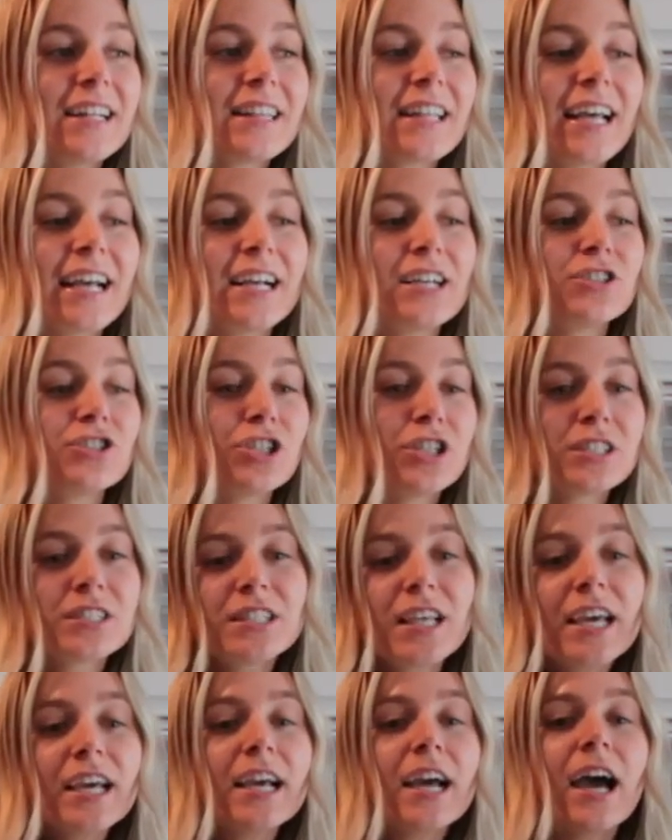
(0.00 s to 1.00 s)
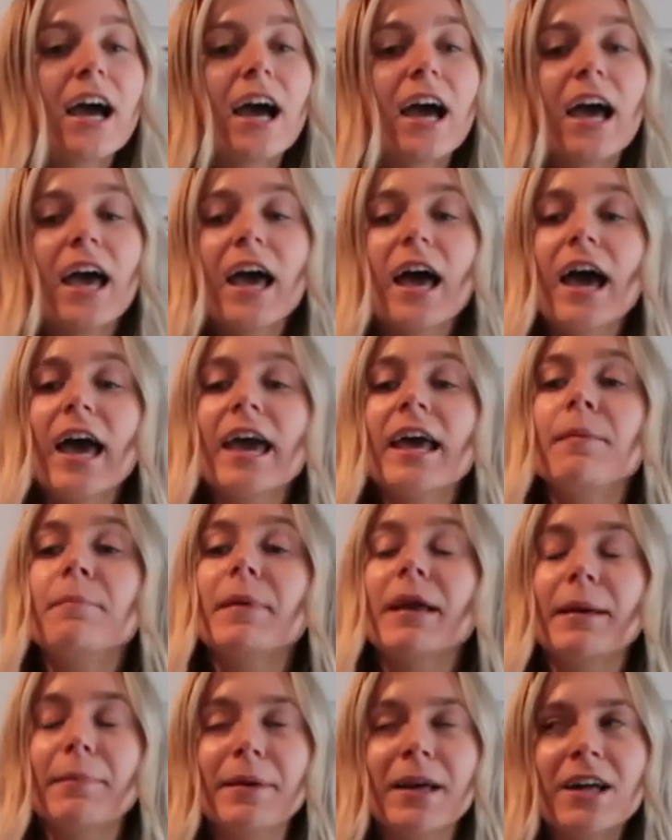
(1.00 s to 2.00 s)
like just like, and
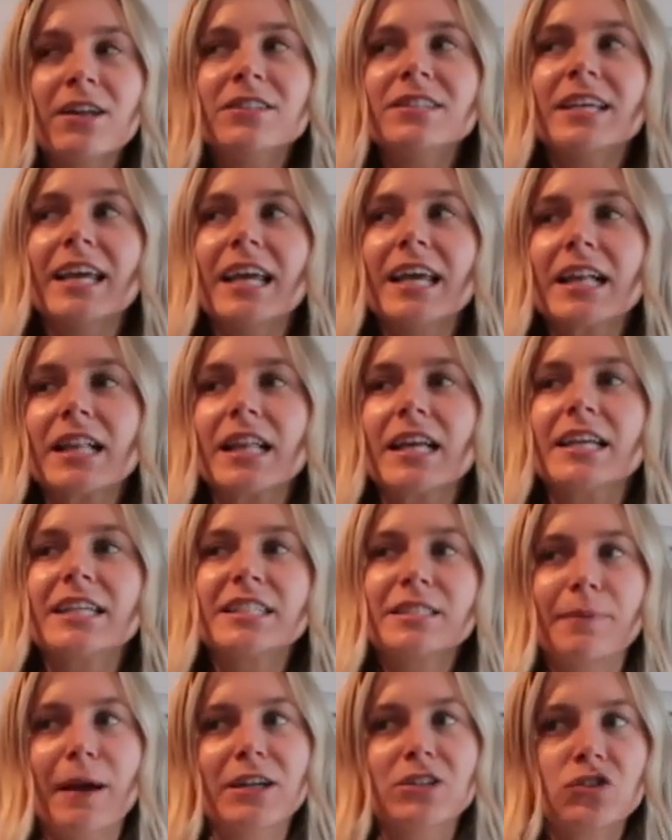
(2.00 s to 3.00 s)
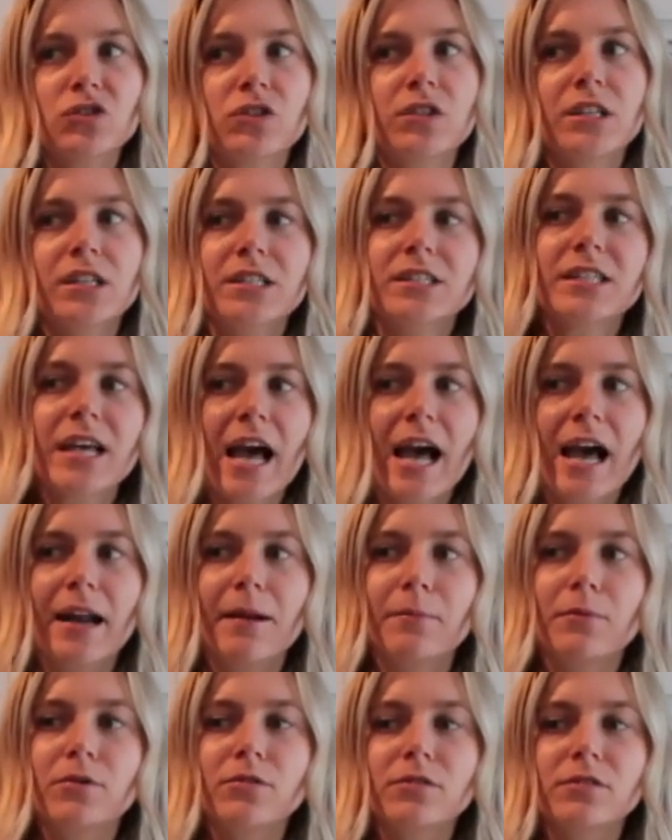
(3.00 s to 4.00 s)
maybe I'll take like special needs
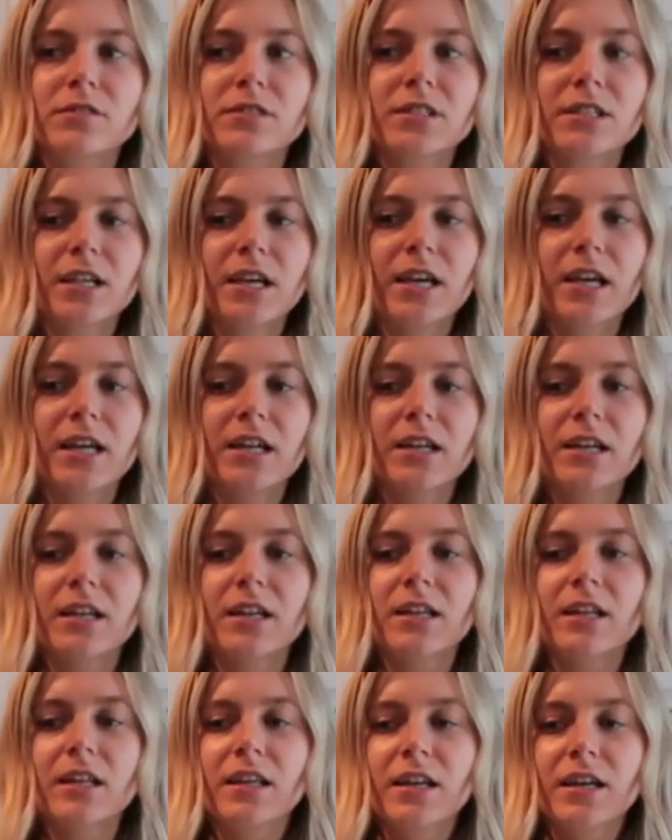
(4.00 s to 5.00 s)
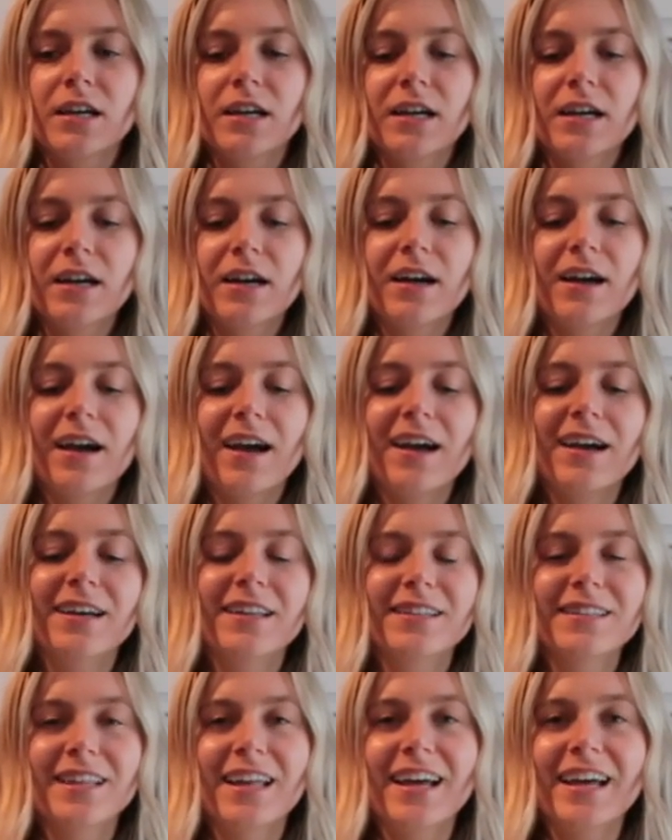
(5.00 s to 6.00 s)
animals in.
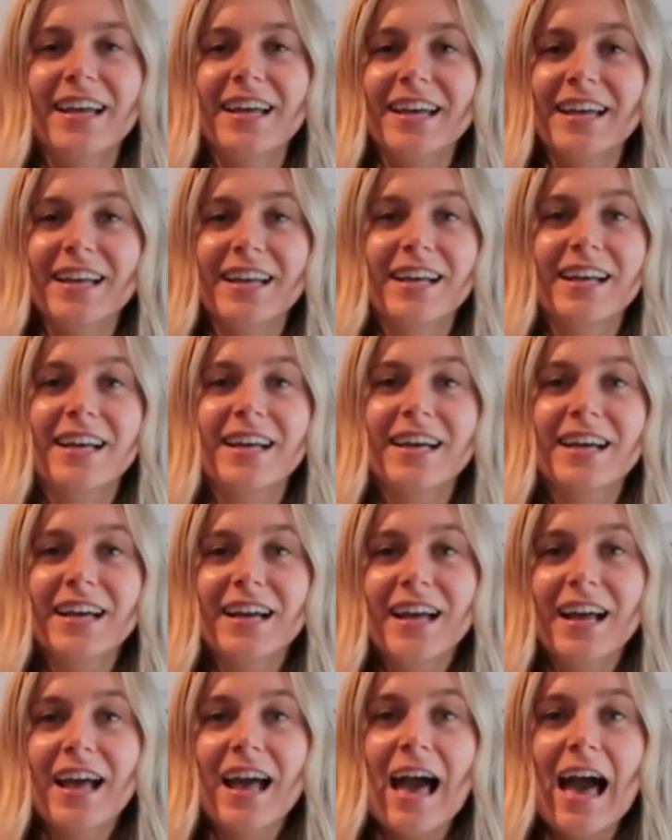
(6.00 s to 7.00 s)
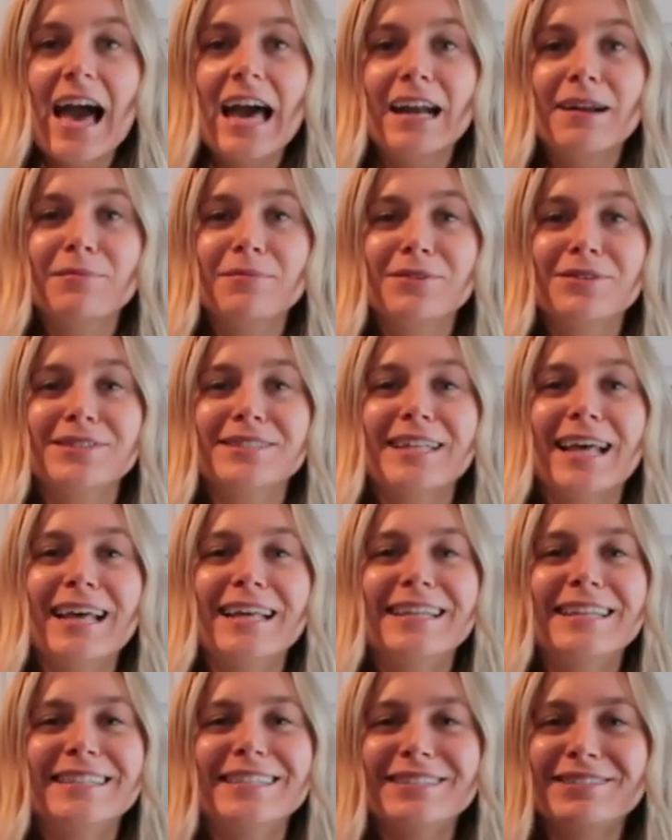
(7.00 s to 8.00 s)
And like animals that,
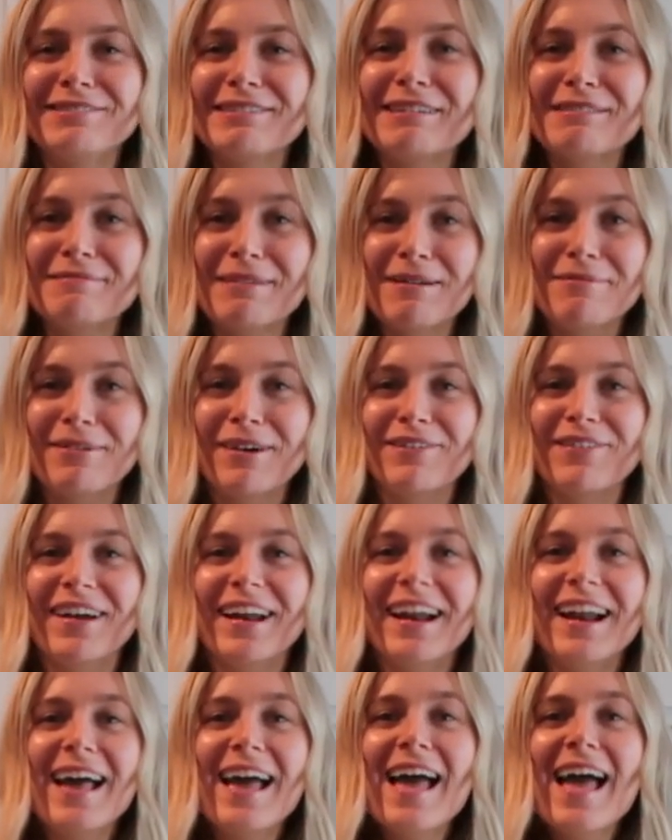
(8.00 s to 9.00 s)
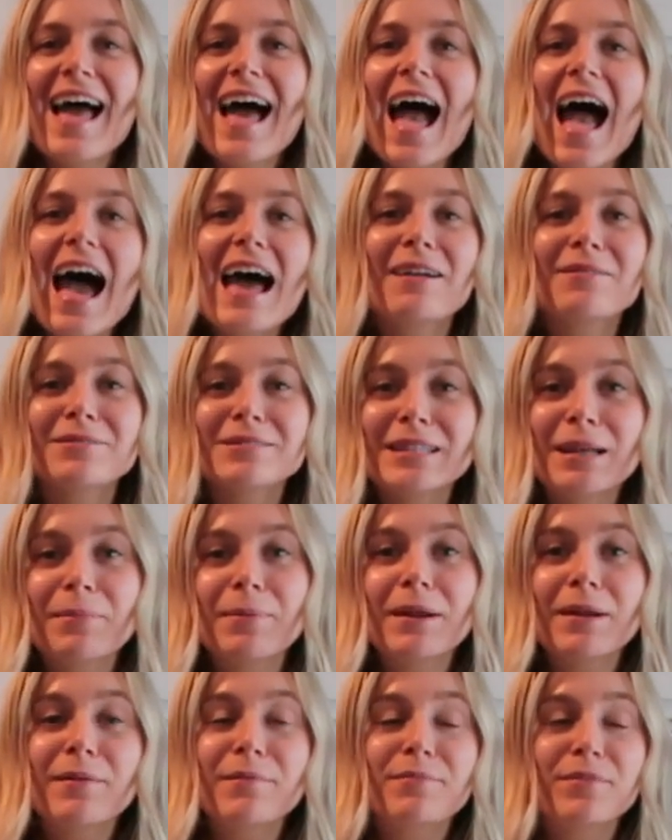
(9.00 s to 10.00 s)
you hear my voice, animals that have
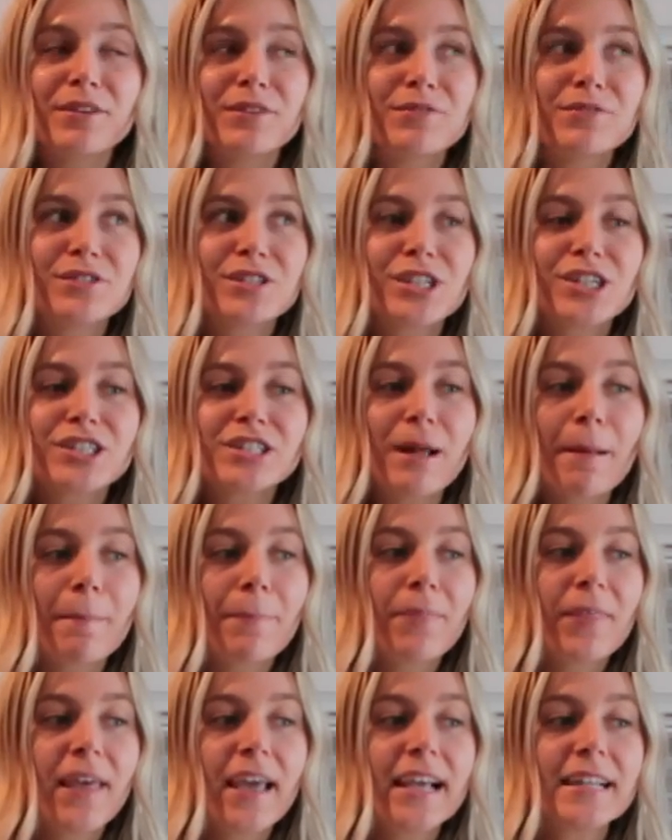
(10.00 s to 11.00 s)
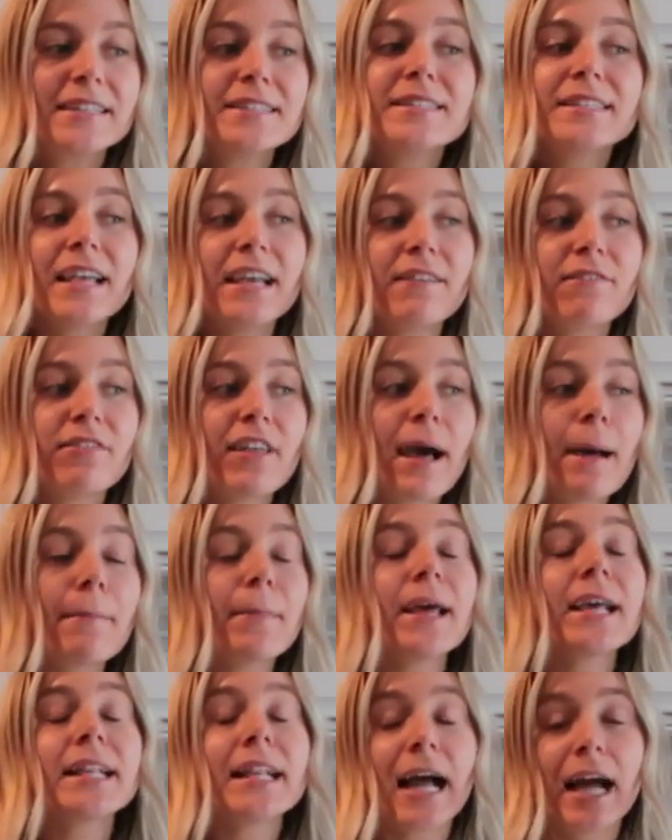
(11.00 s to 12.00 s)
been abused or something, and save them.
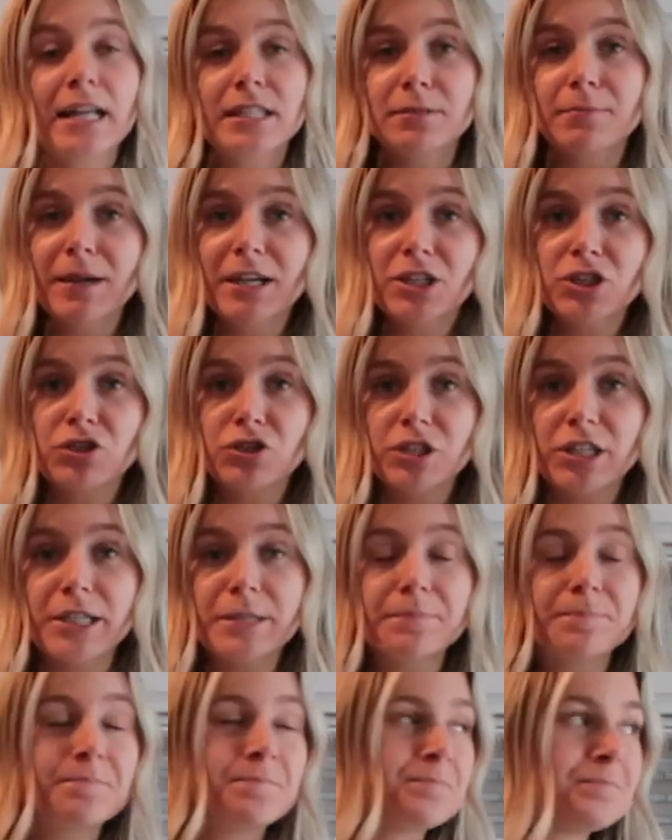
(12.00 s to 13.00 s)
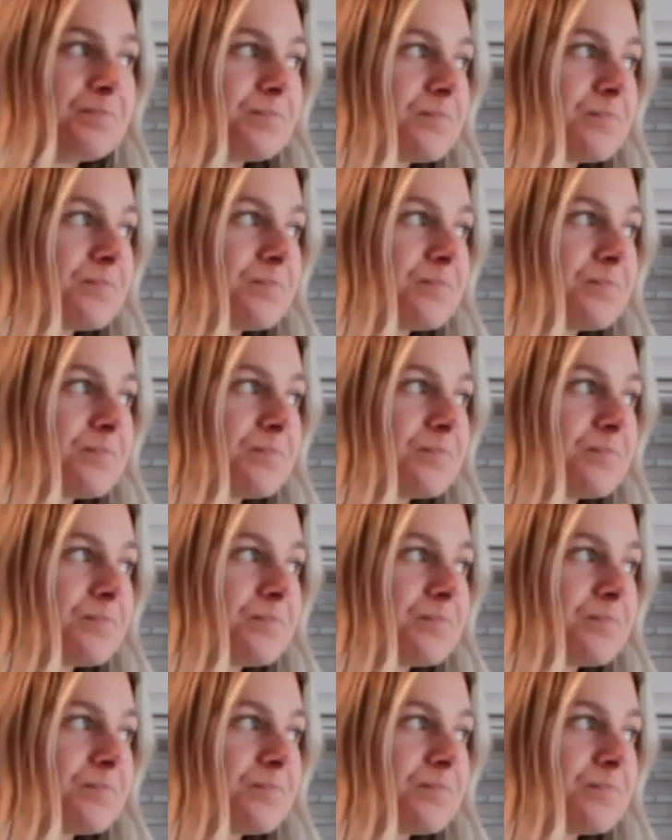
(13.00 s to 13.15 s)
Like that's my dream.